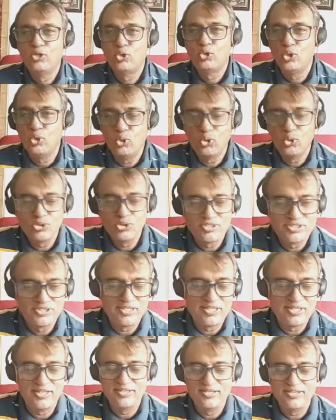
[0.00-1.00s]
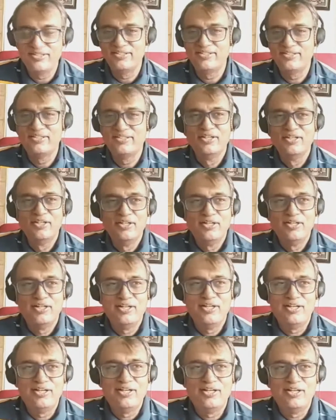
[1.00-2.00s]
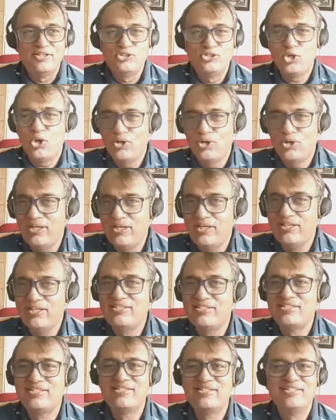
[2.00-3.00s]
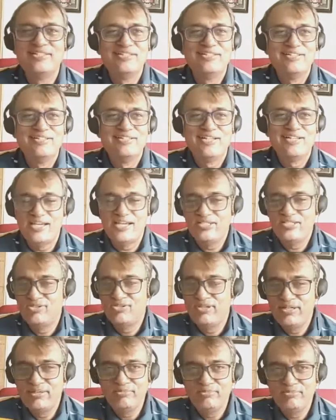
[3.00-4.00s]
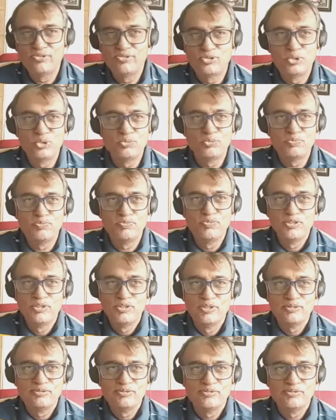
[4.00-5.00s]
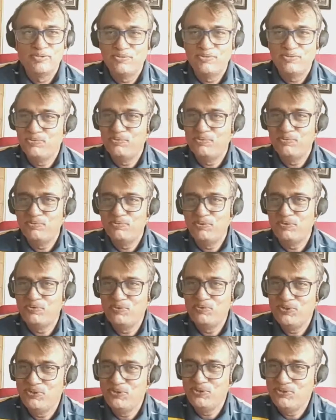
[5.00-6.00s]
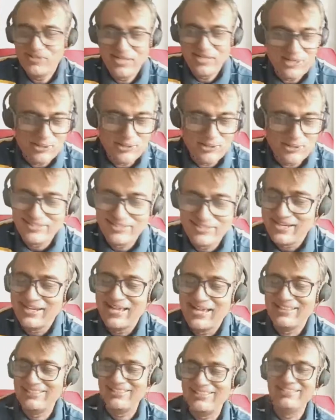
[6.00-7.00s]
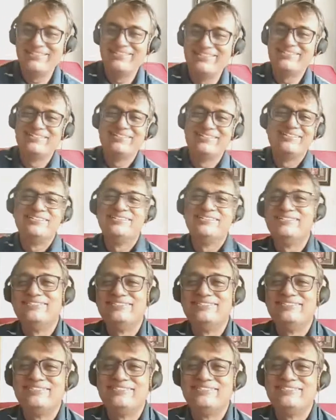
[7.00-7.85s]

cokes and chocolates, ice cream. So what would you tell all the young athletes?